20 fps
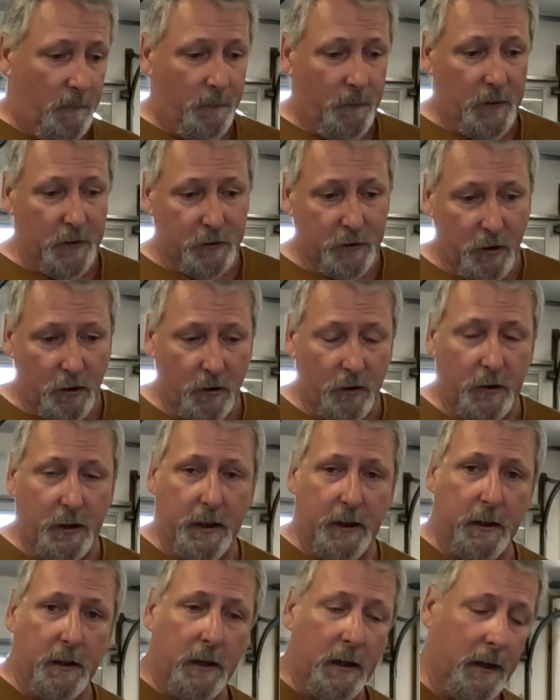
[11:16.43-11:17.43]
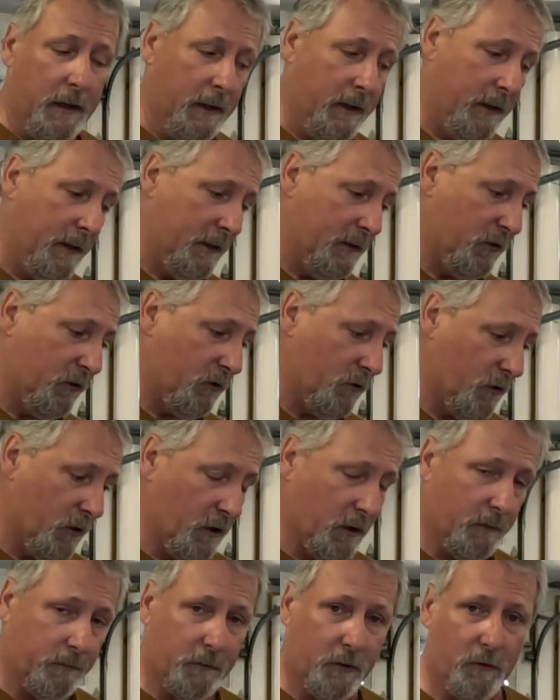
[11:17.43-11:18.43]
the turning sort
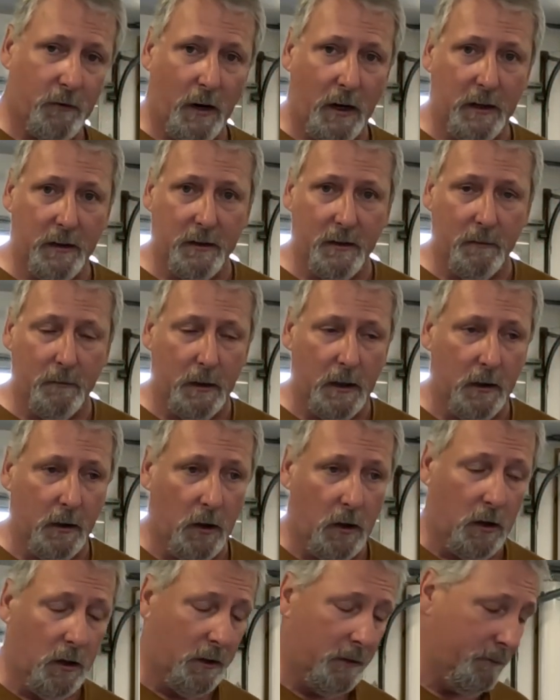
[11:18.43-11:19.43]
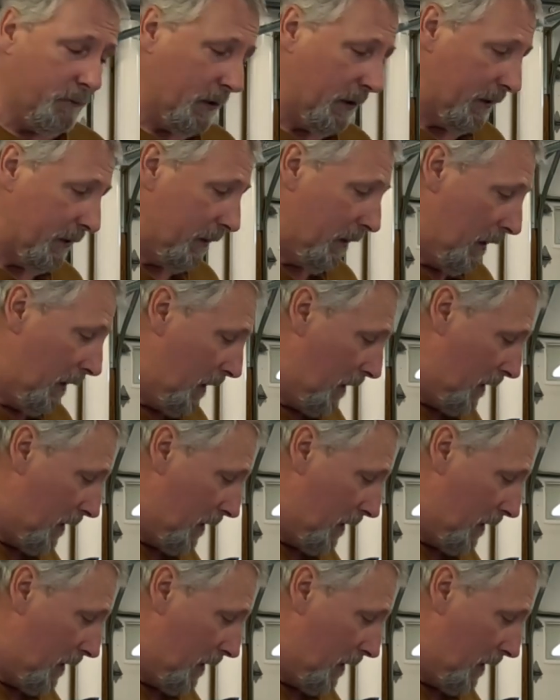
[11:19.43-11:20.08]
of grinds up my lawn, but